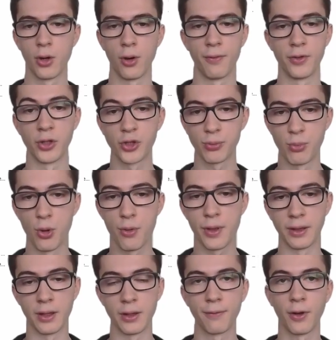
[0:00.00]
of the
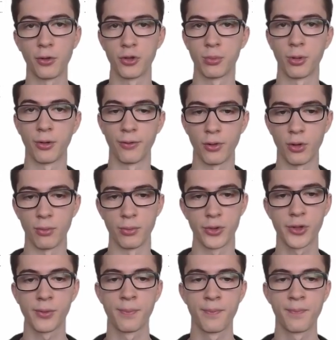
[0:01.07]
smoothing that the filter
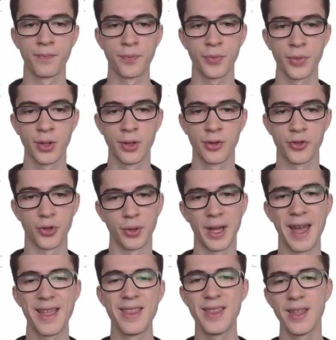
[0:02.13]
performs. So
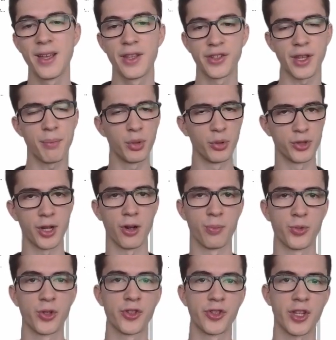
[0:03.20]
in simple
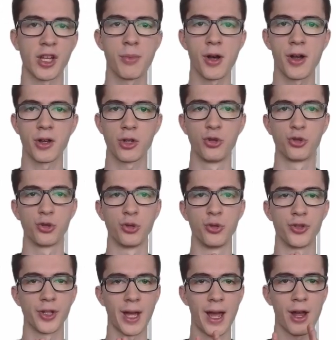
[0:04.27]
terms, sigma
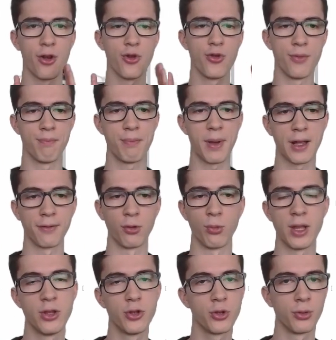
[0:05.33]
controls how big of a
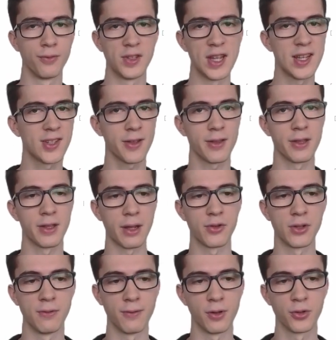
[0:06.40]
window of data that the
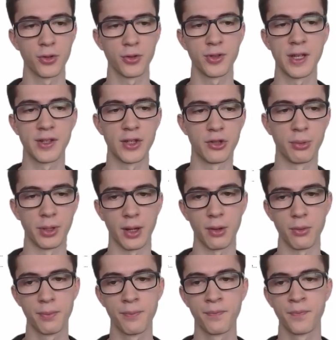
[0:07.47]
Gaussian filter takes into
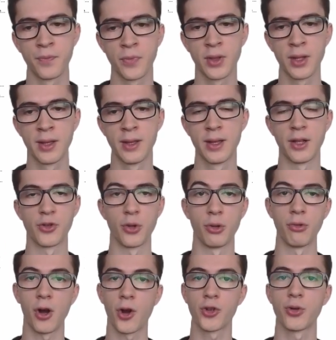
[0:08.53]
account. And so
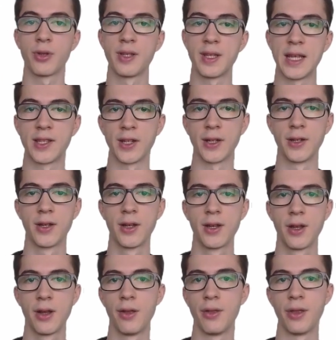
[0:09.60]
the larger the data,
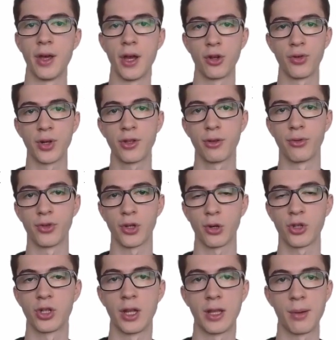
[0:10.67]
the greater the
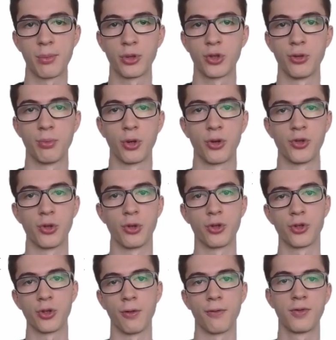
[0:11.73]
reduction in amplitude, because
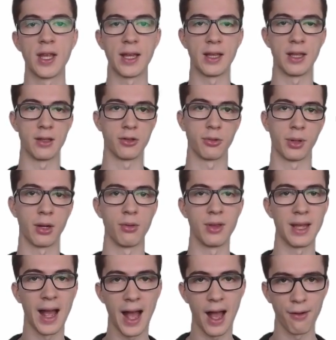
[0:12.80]
you're sort of taking into
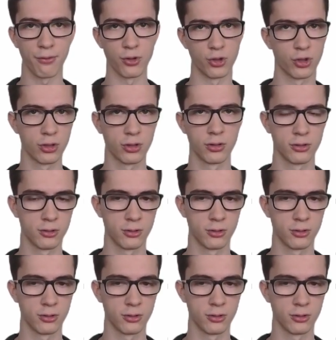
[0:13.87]
account the average